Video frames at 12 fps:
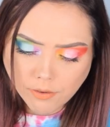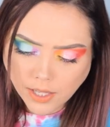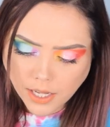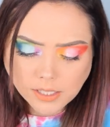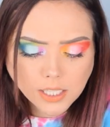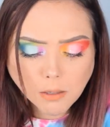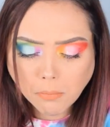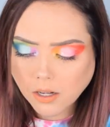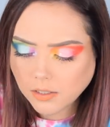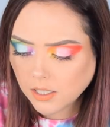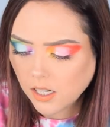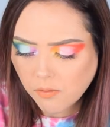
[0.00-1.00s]
I've yet to get a
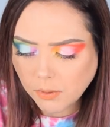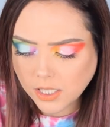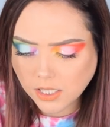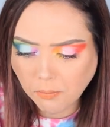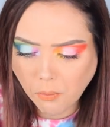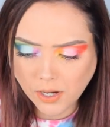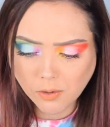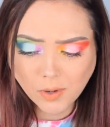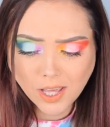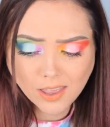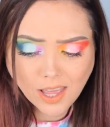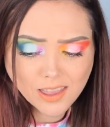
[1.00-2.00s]
box that I've been disappointed
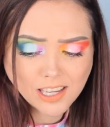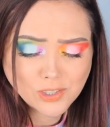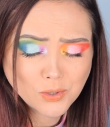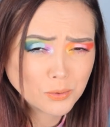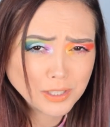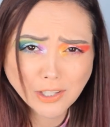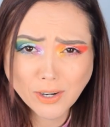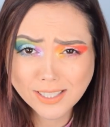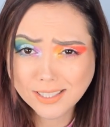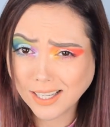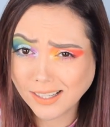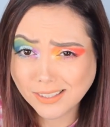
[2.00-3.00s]
with, and they do really
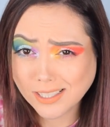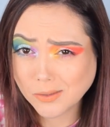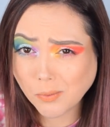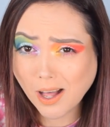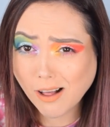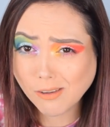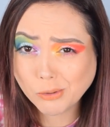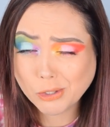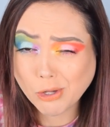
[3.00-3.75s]
great sales as well.